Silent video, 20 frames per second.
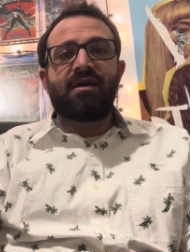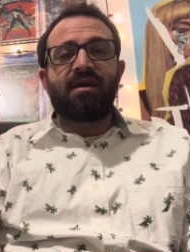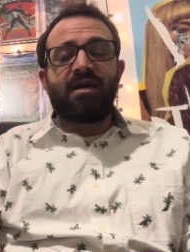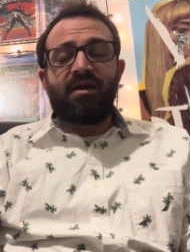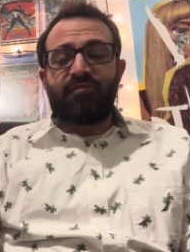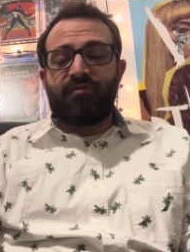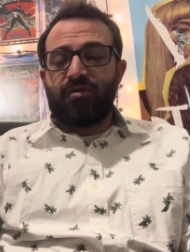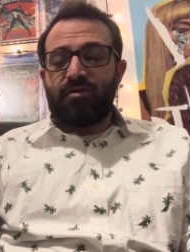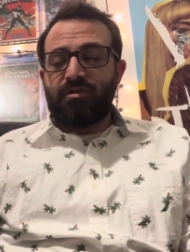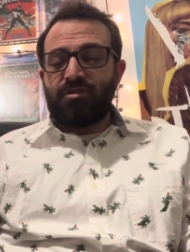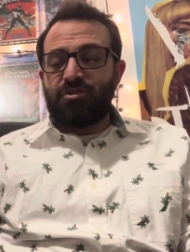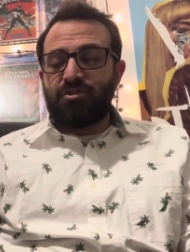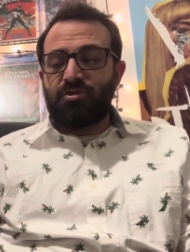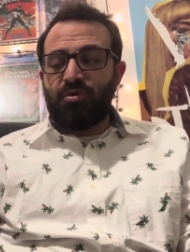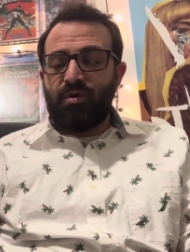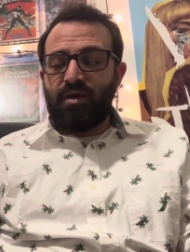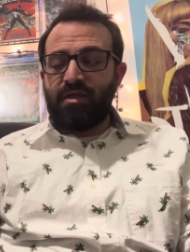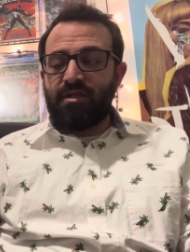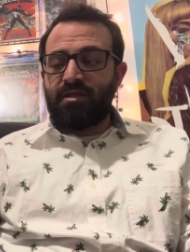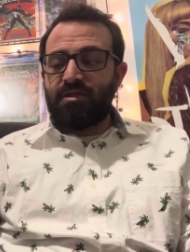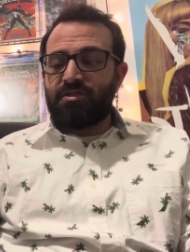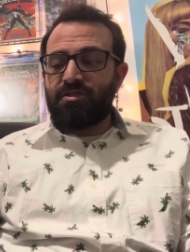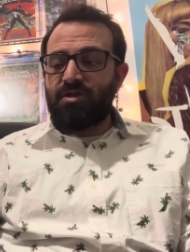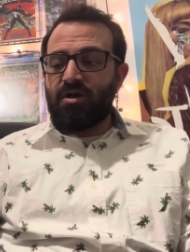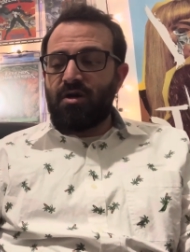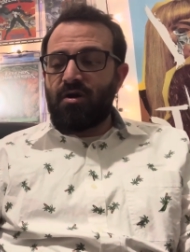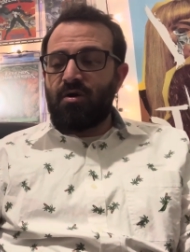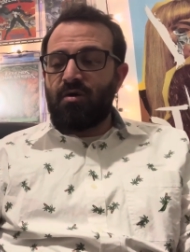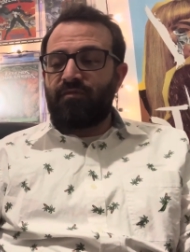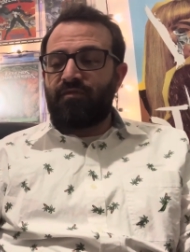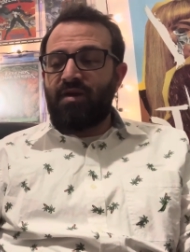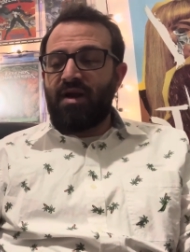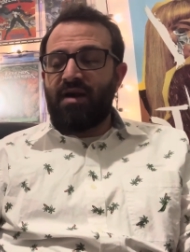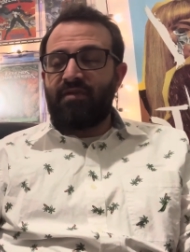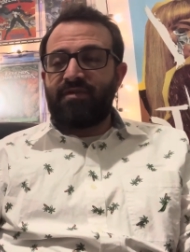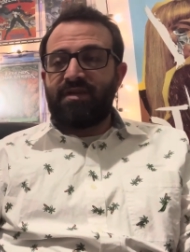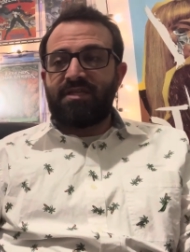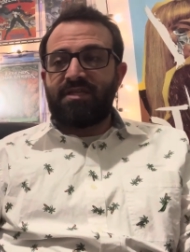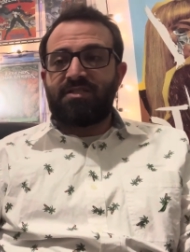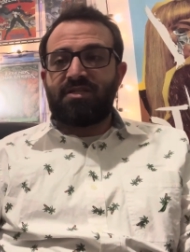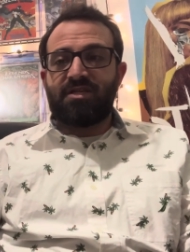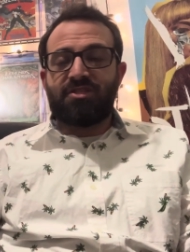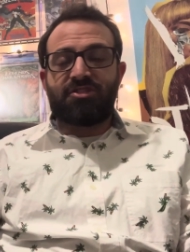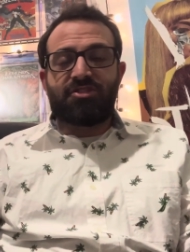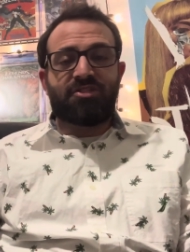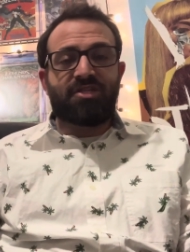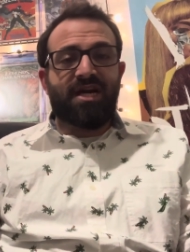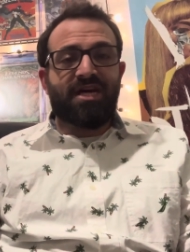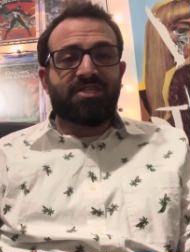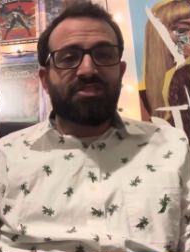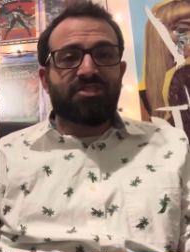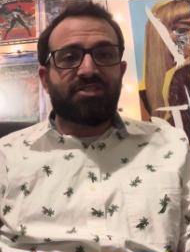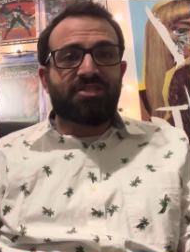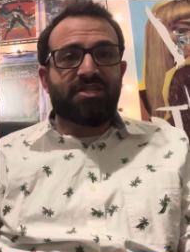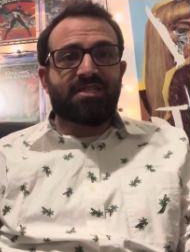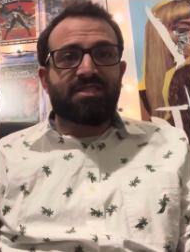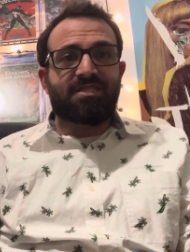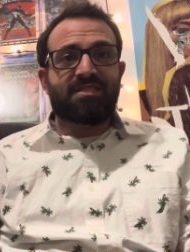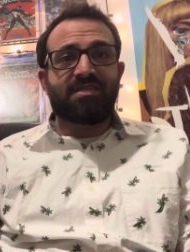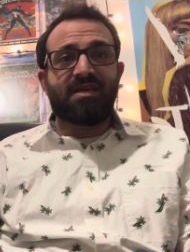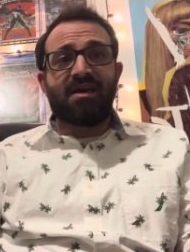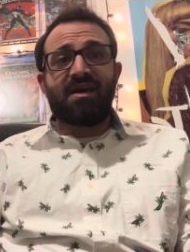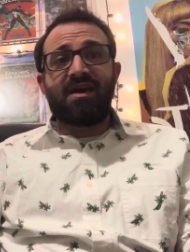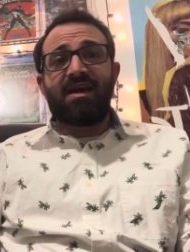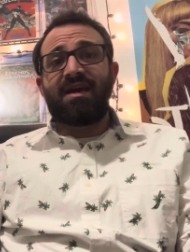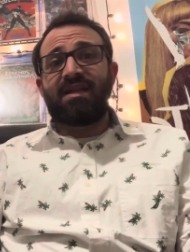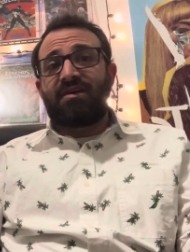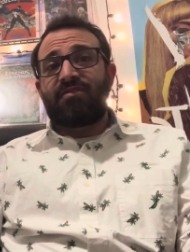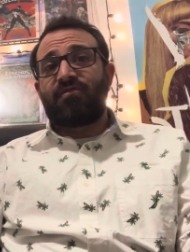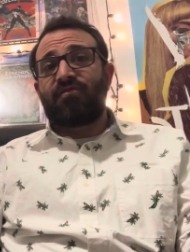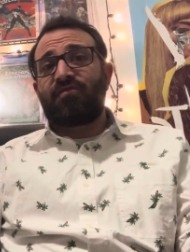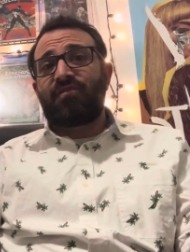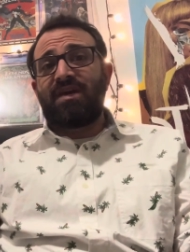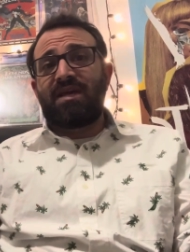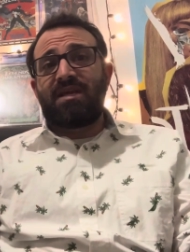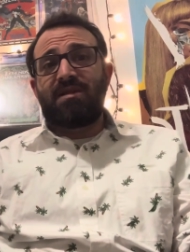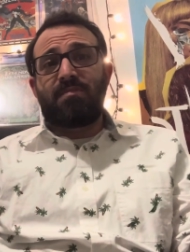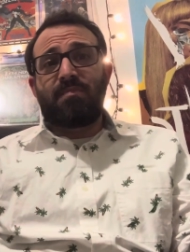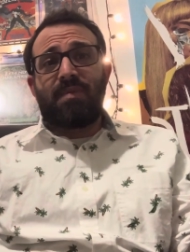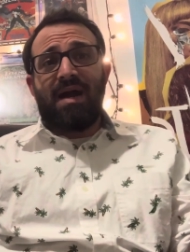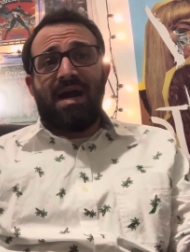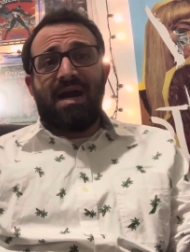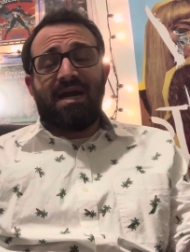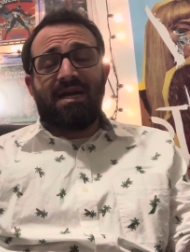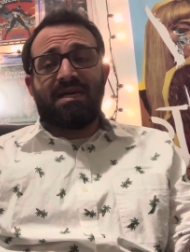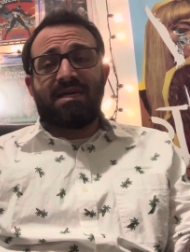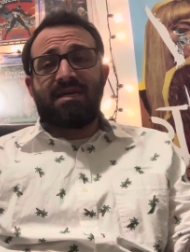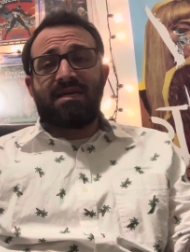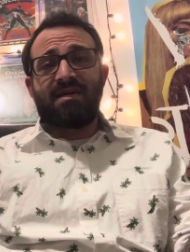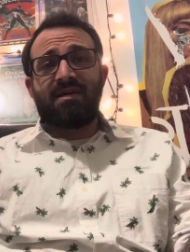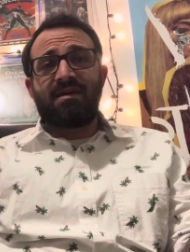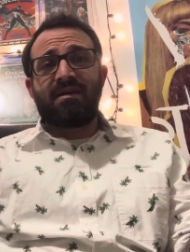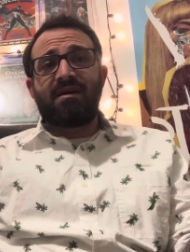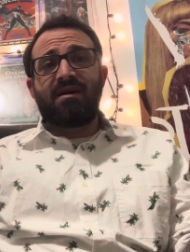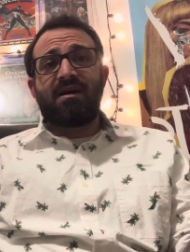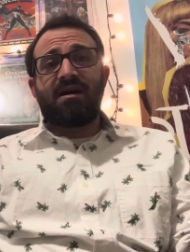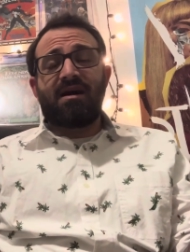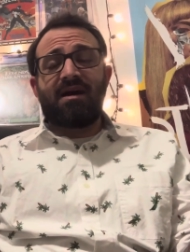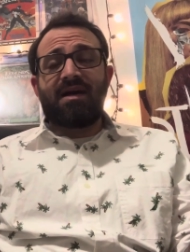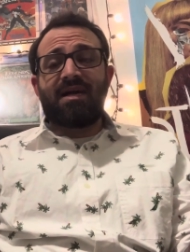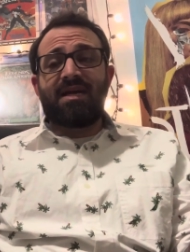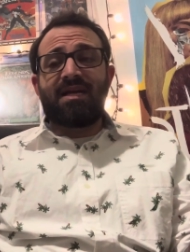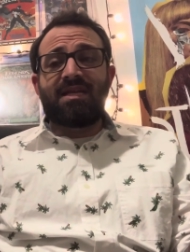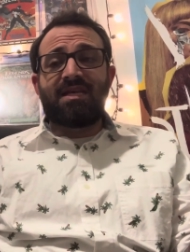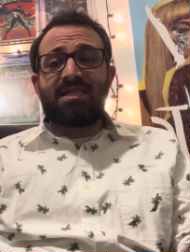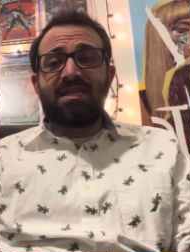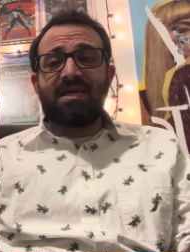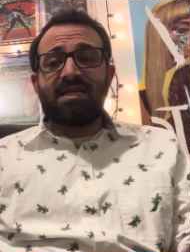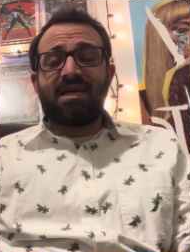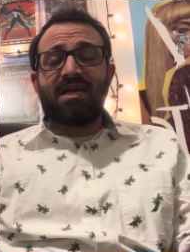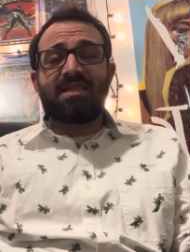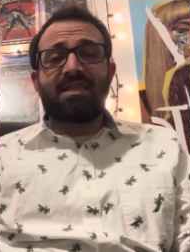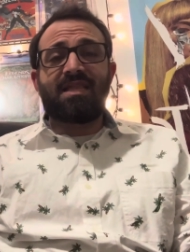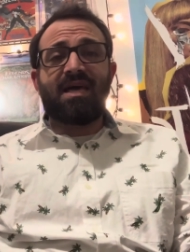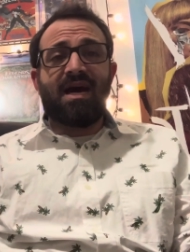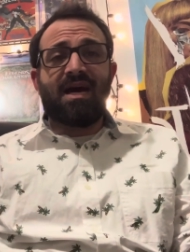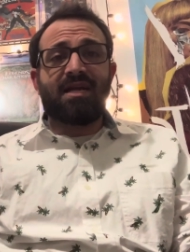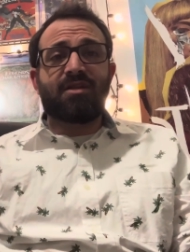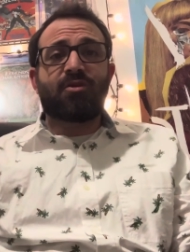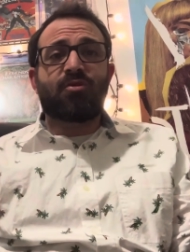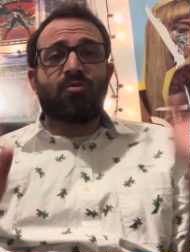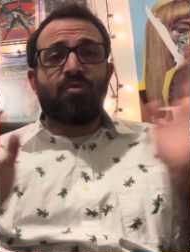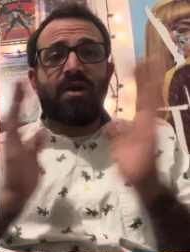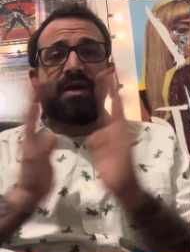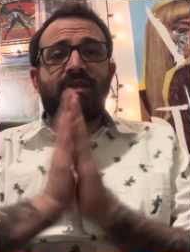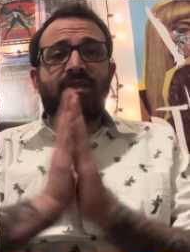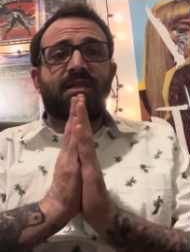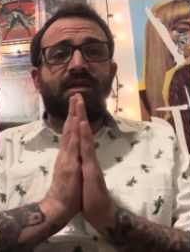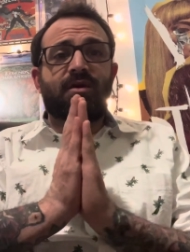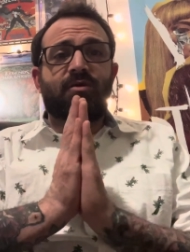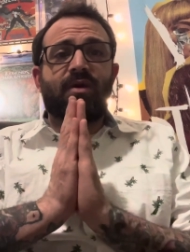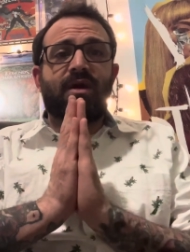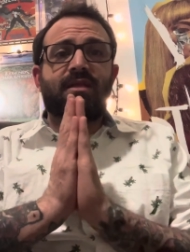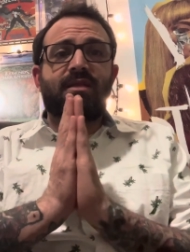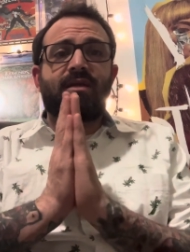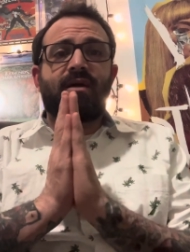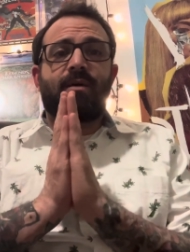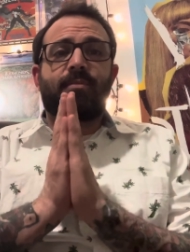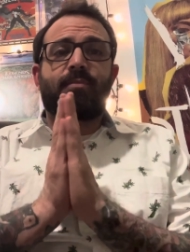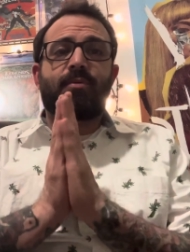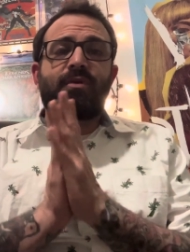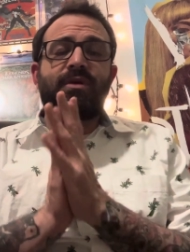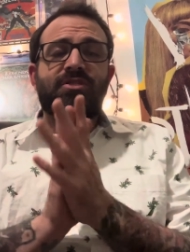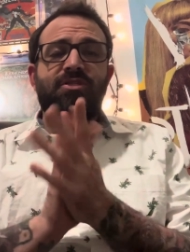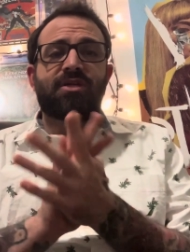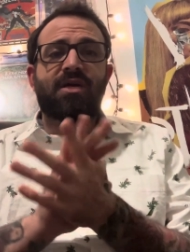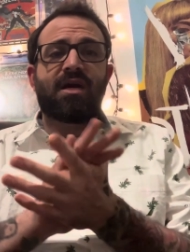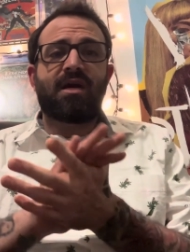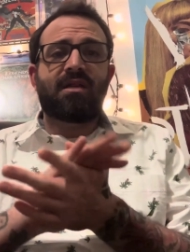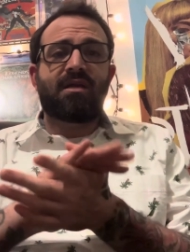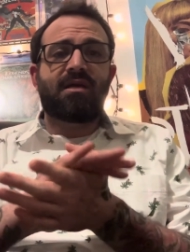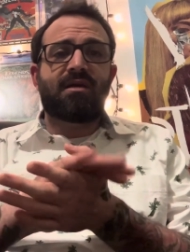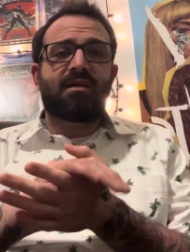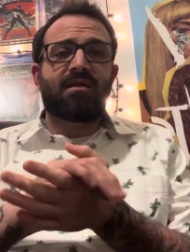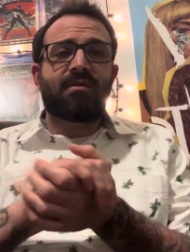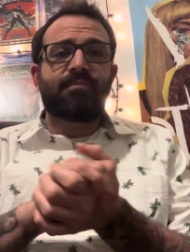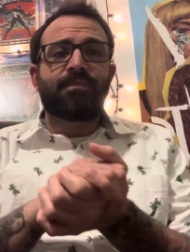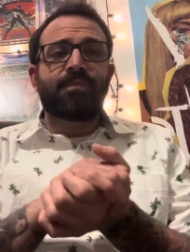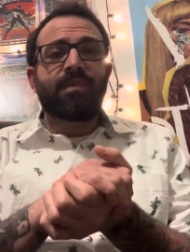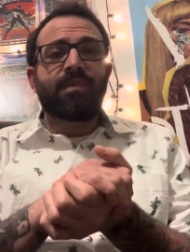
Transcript: If you're enjoying the show, if you have any suggestions, any feedback, uh, anything like that. Greatly, greatly appreciated.